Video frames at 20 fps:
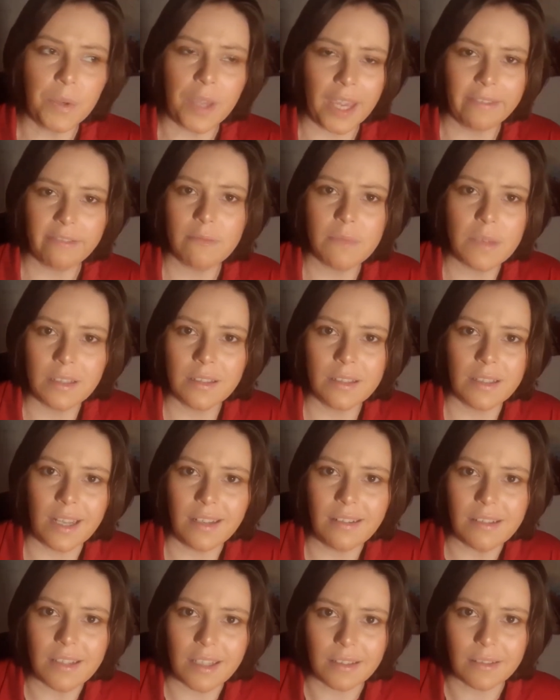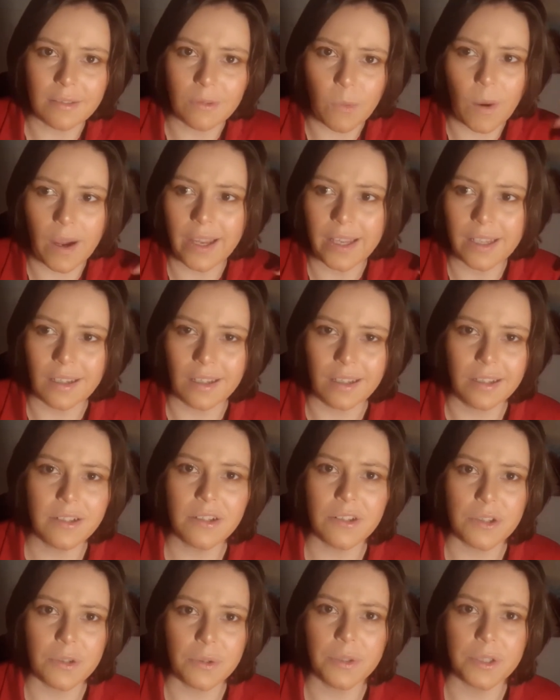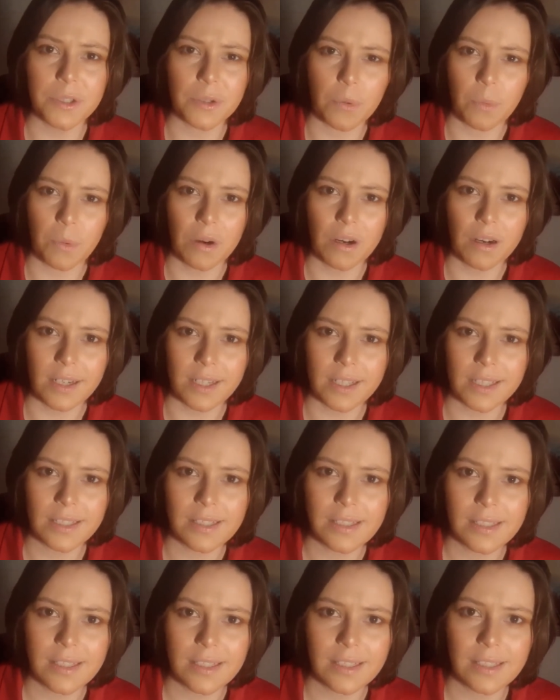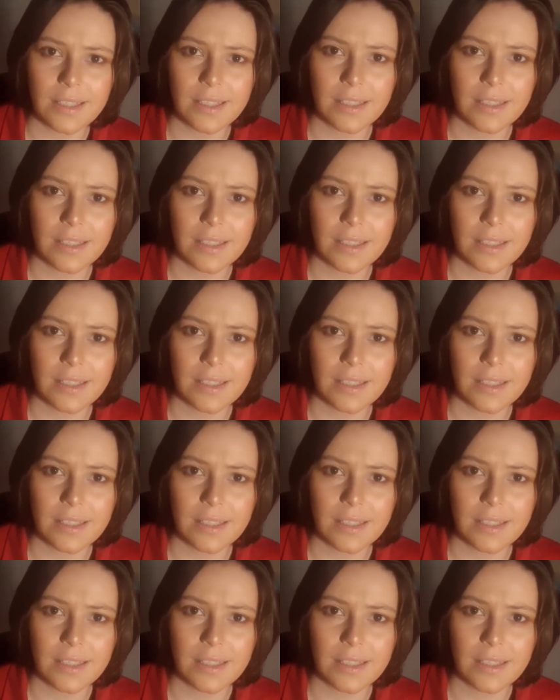You gave him a good ending. Why undo your work?